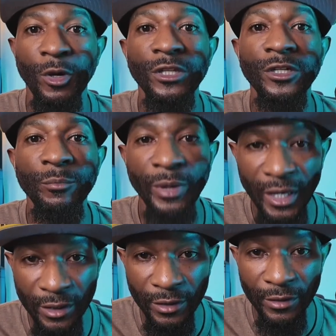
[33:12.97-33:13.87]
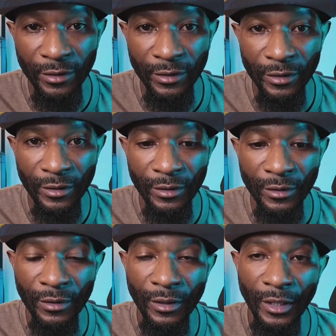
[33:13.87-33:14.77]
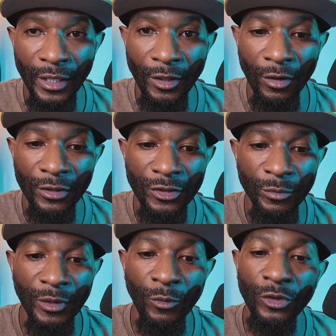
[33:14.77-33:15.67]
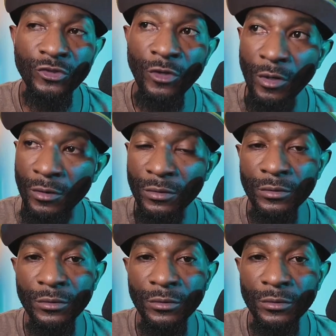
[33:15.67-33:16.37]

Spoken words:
competitor in order to be more strong.